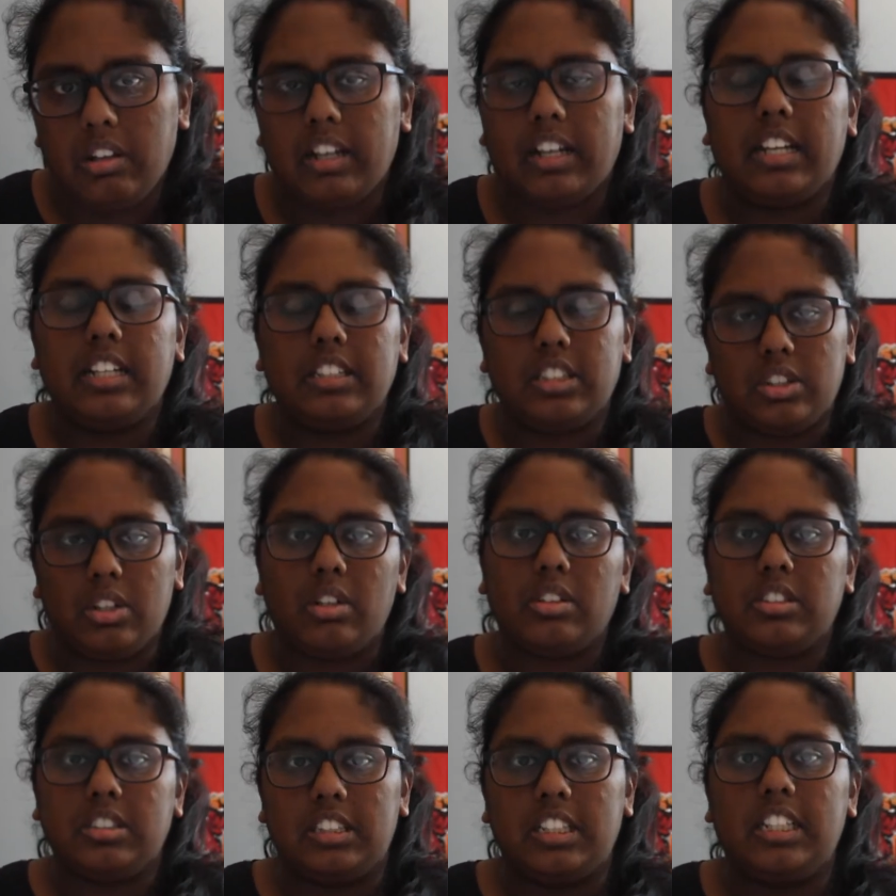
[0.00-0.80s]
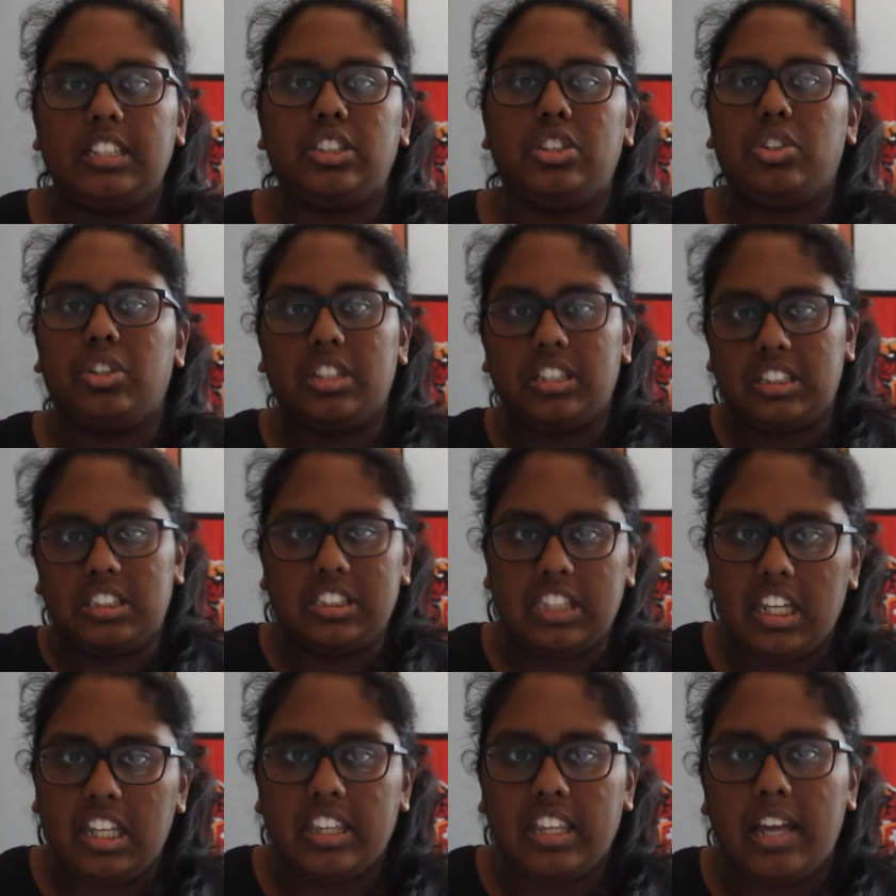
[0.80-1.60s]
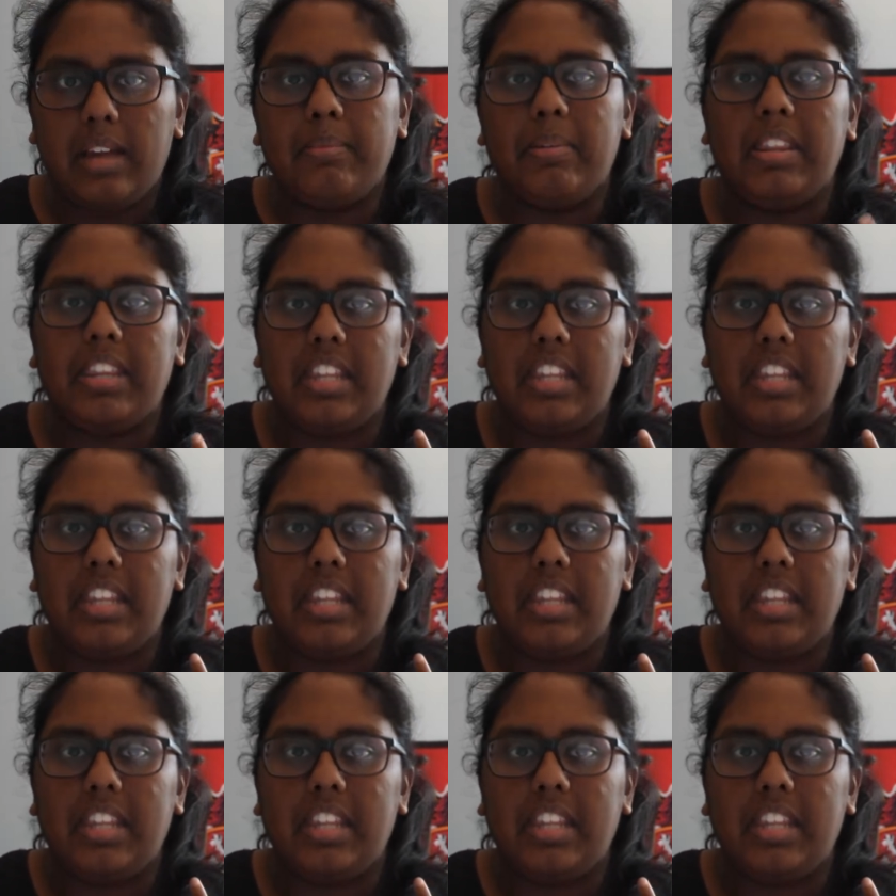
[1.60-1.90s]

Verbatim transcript: Like in certain scenes you can see them